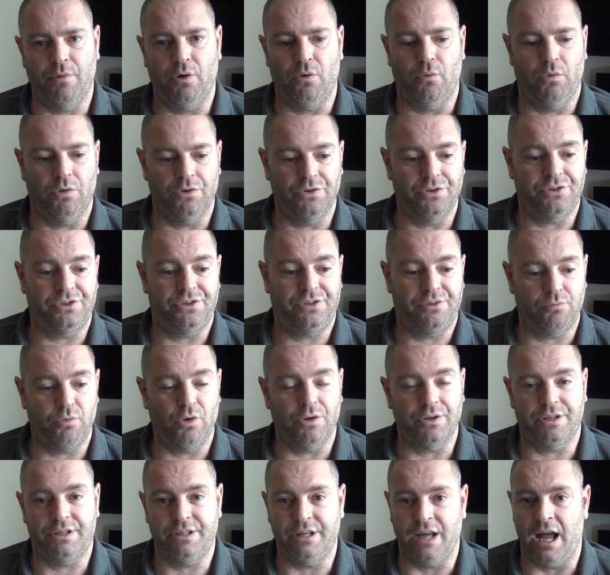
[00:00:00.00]
at one
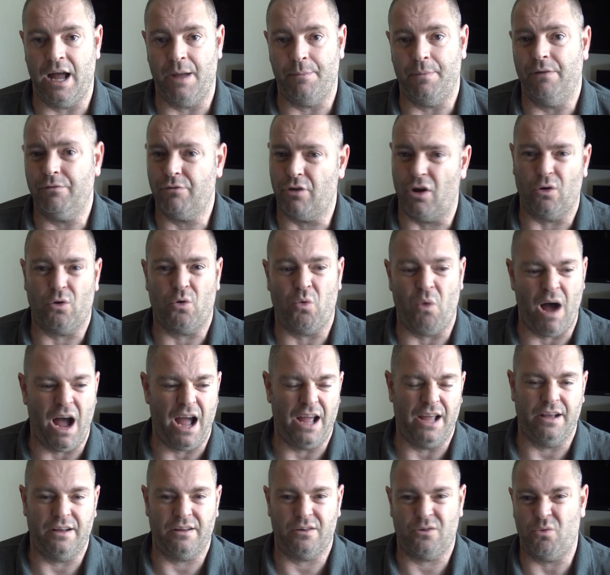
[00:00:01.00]
one time, I've got
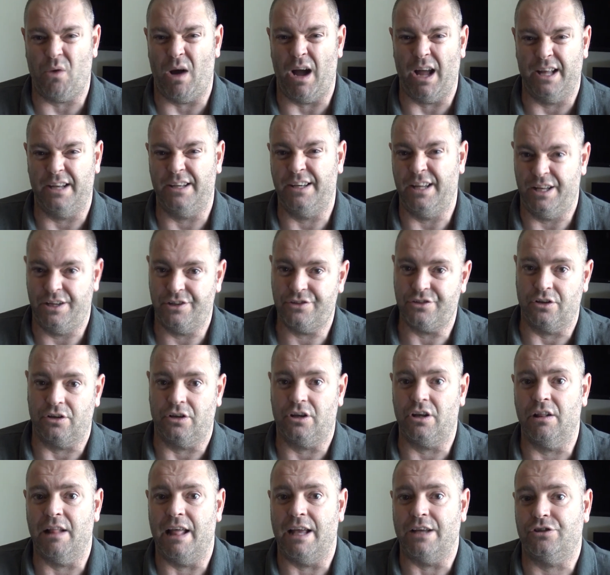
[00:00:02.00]
quite quite a
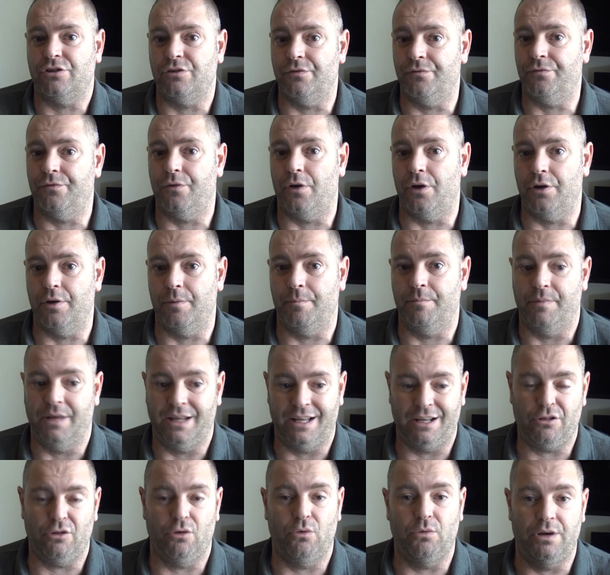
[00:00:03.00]
decent collection for them,
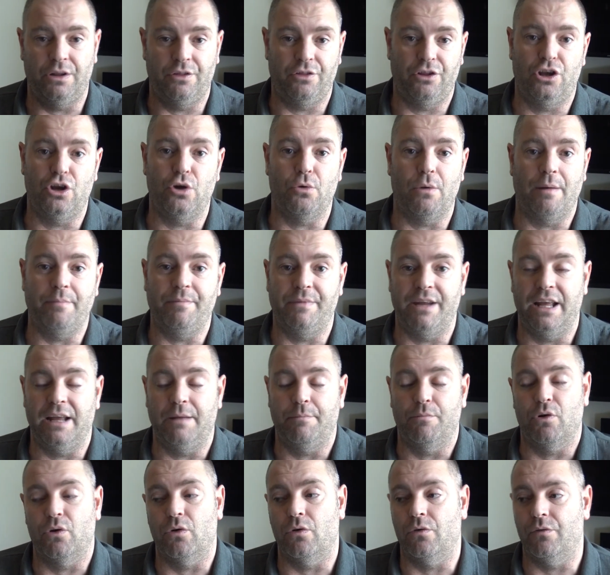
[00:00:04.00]
including the UMD
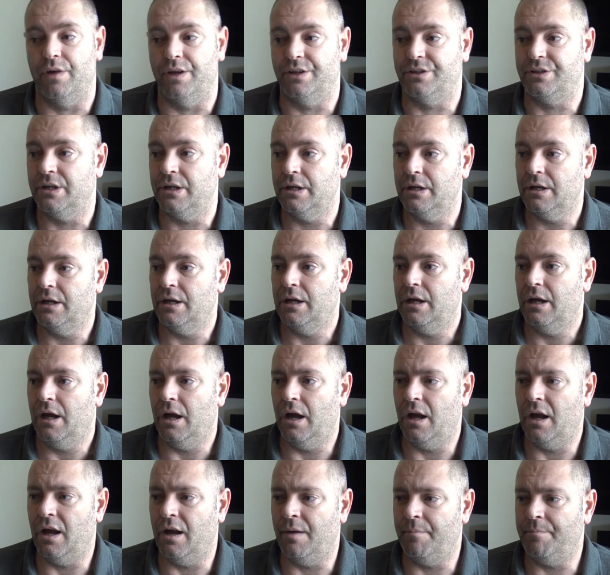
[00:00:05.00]
movies.
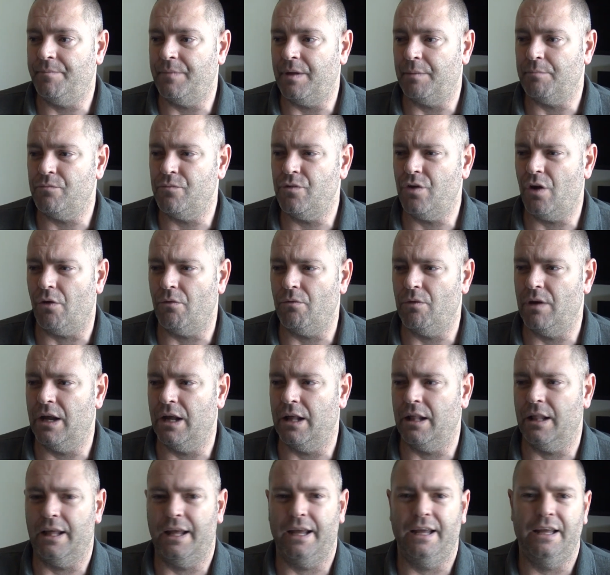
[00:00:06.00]
Um, I'm not
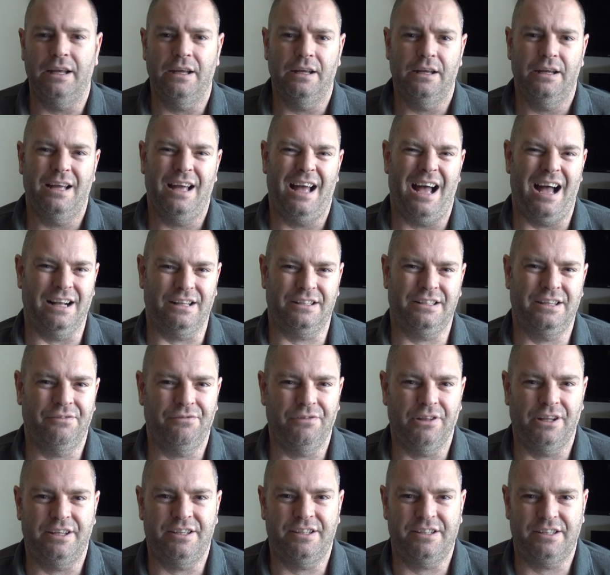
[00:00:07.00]
really
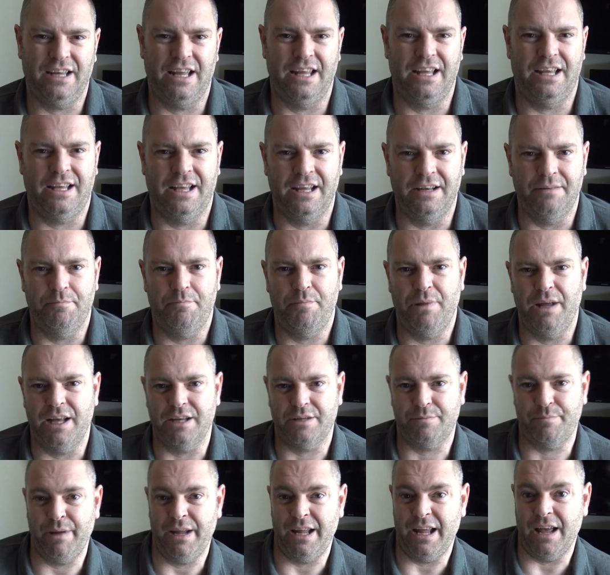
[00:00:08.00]
actively seeking
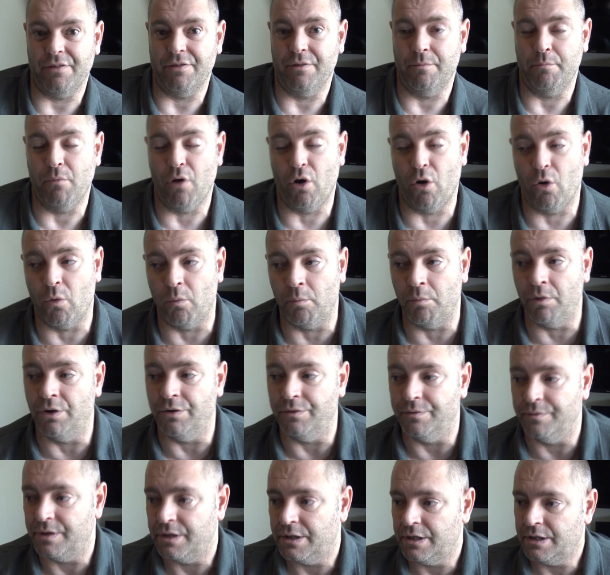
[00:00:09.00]
PSP at the
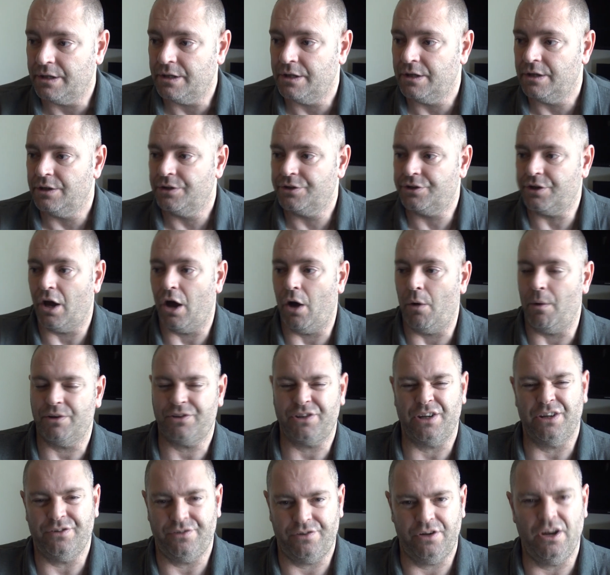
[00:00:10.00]
moment, so I
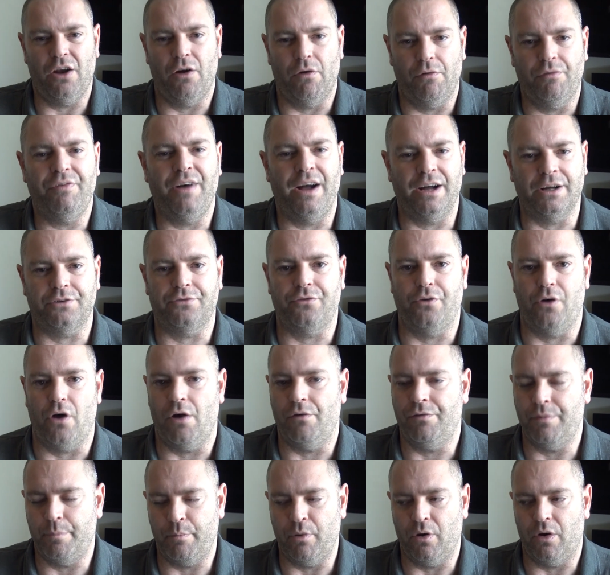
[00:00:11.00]
says, you know, thanks for
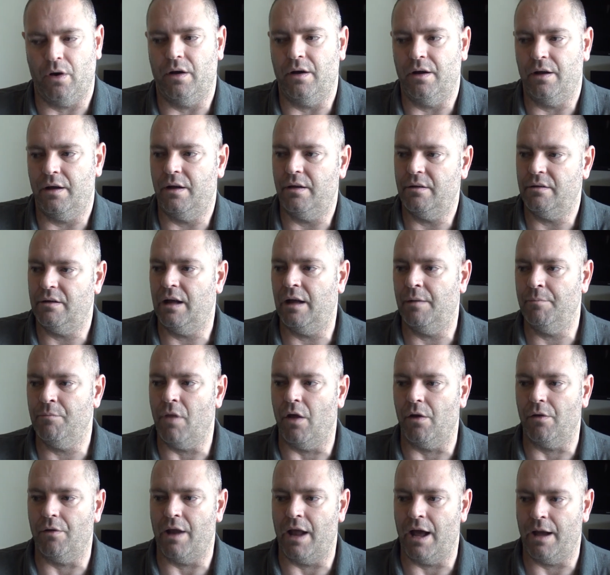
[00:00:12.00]
off, but I'm
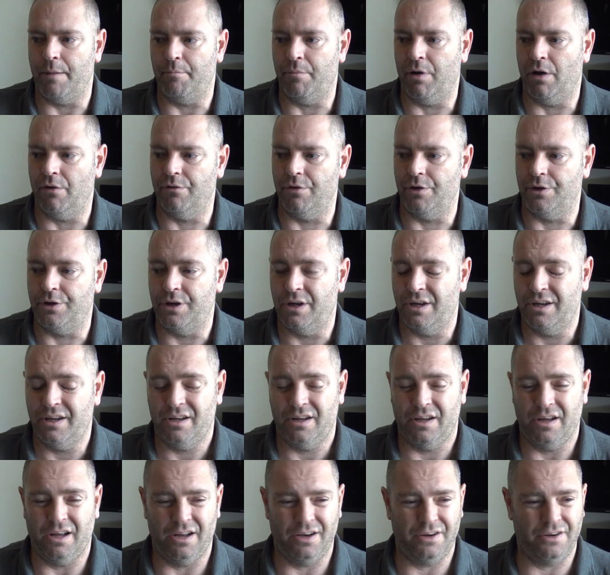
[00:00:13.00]
not like bothered.
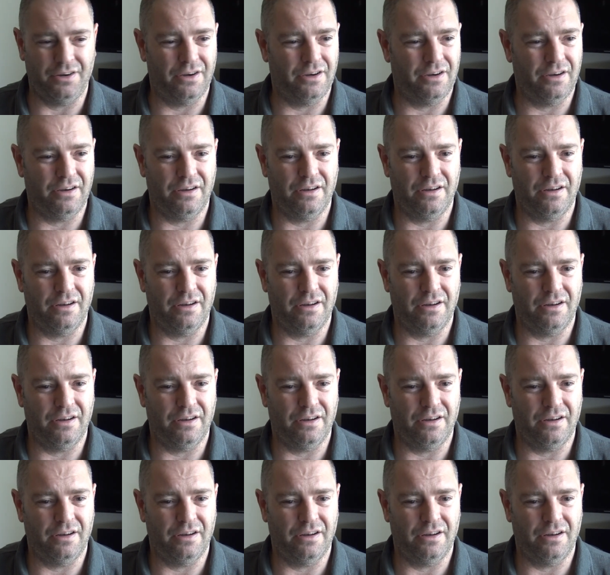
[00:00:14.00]
And